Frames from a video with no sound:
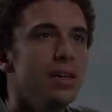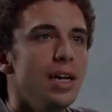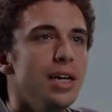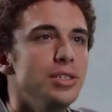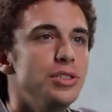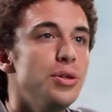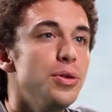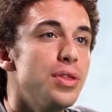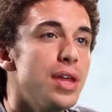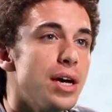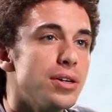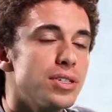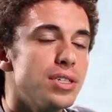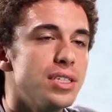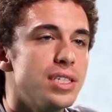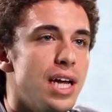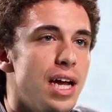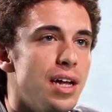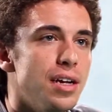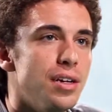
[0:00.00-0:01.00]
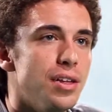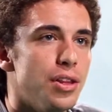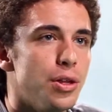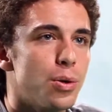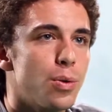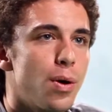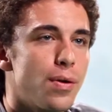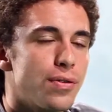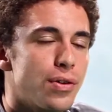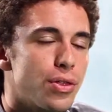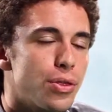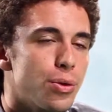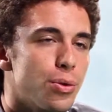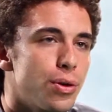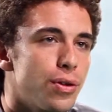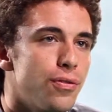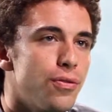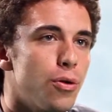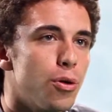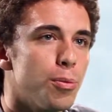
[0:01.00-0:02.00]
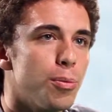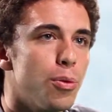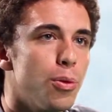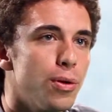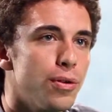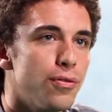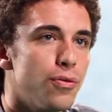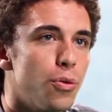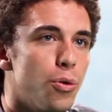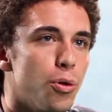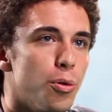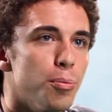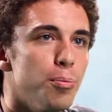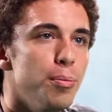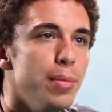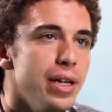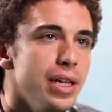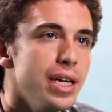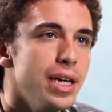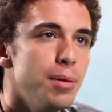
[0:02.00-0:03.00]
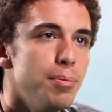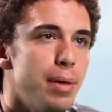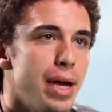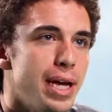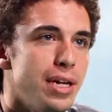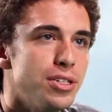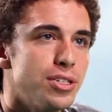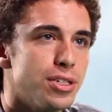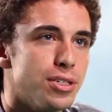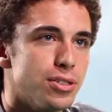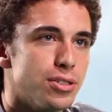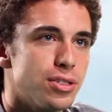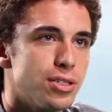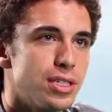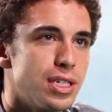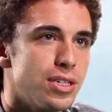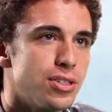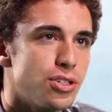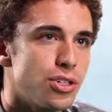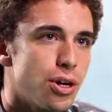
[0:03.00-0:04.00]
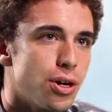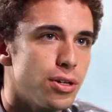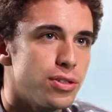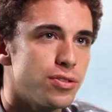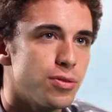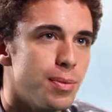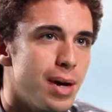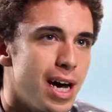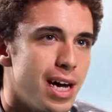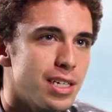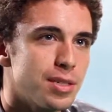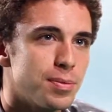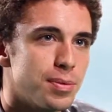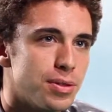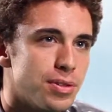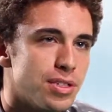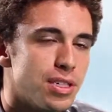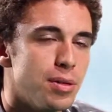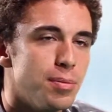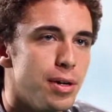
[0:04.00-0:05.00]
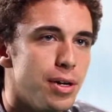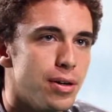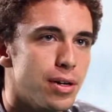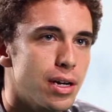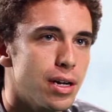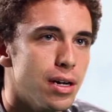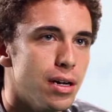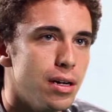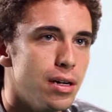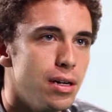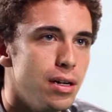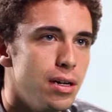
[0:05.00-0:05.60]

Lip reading: In 2010, there were over 34.4 million patients discharged from hospitals in America.